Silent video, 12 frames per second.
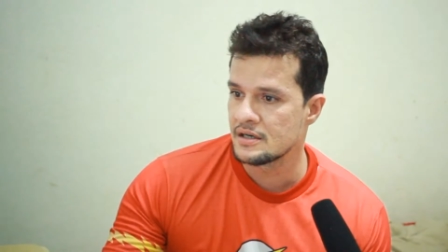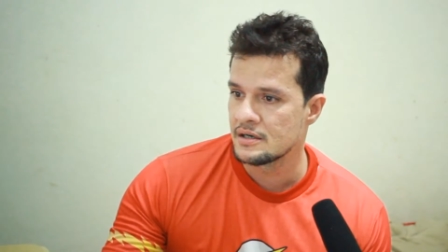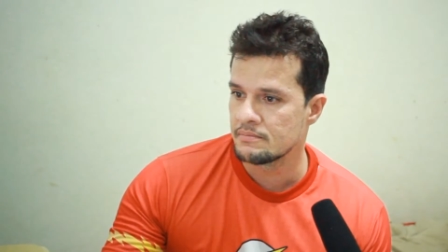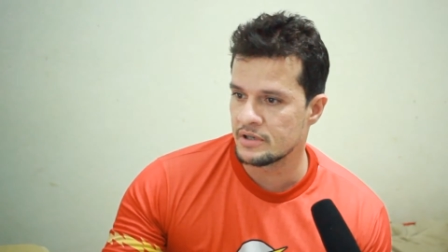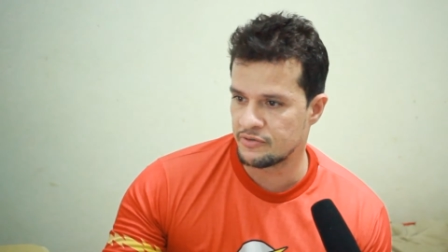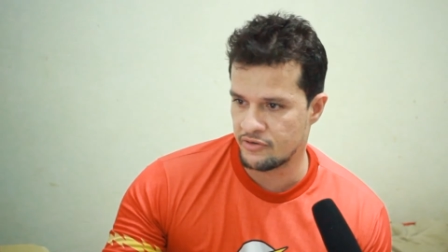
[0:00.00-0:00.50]

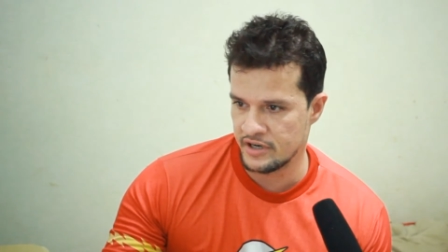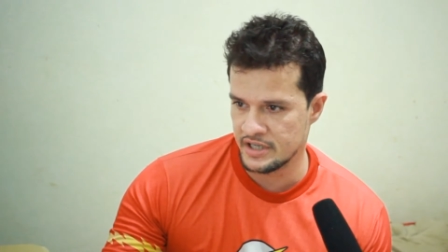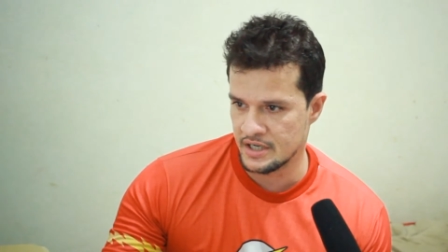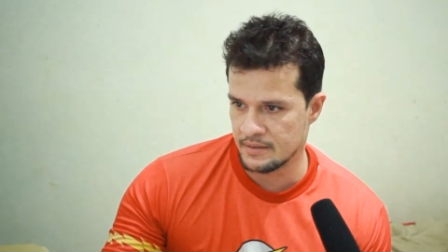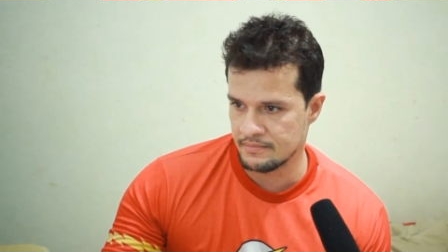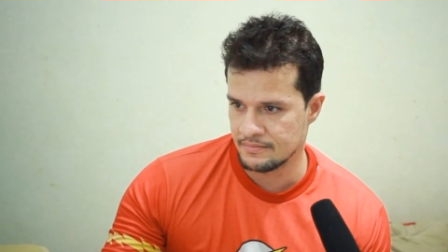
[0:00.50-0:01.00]
But
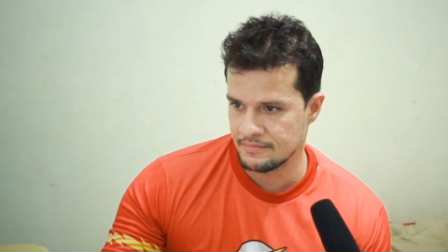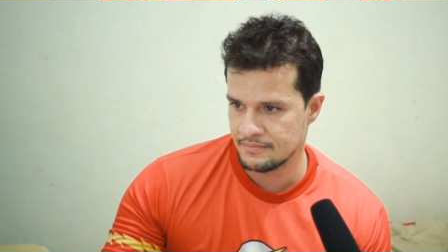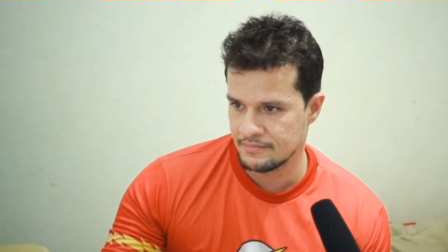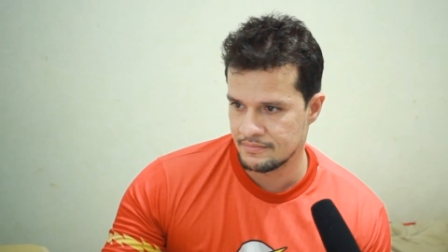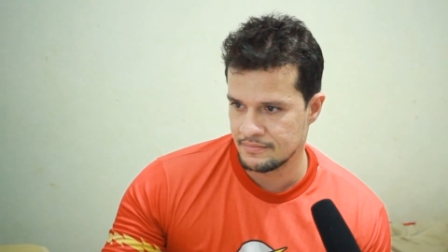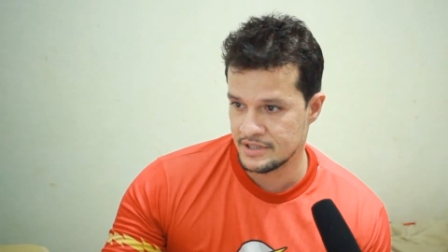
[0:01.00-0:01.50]

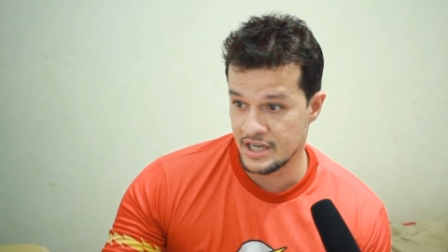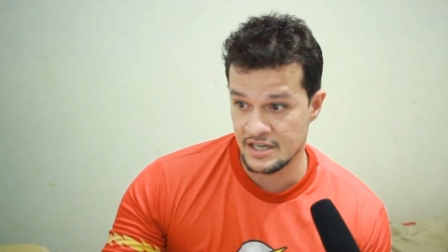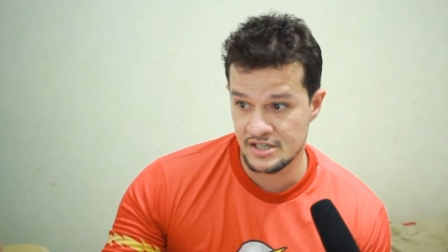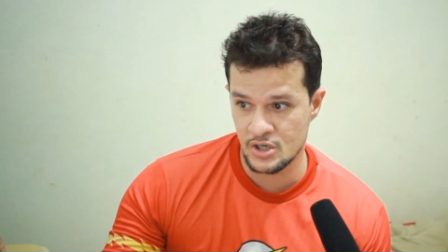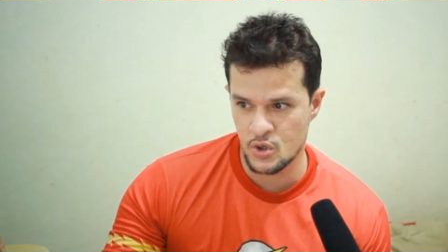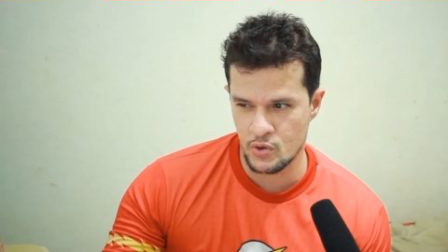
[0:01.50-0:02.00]
freedom
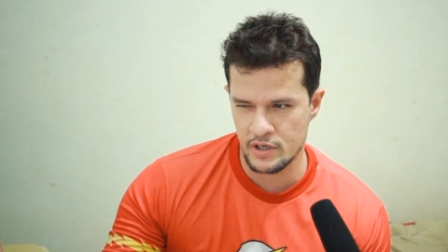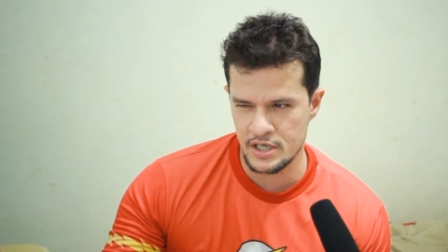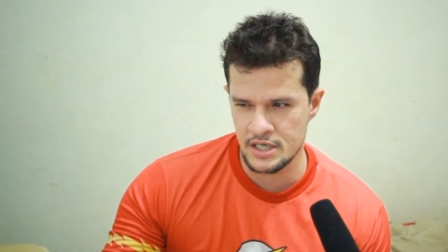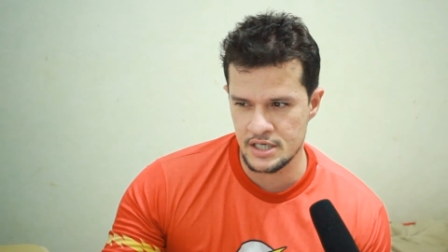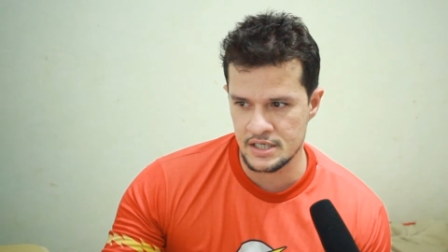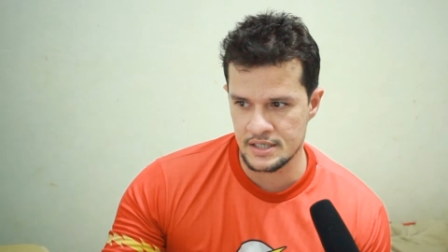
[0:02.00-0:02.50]
takes
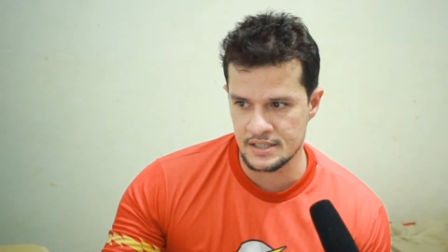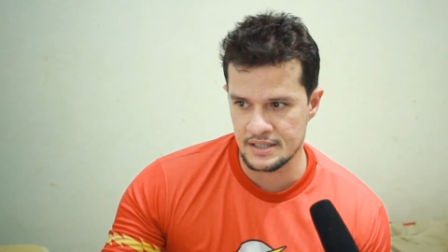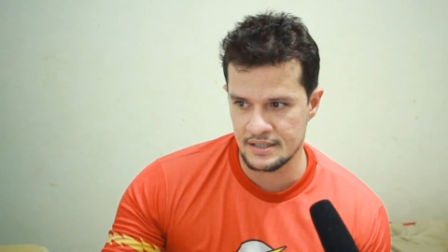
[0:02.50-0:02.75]
green.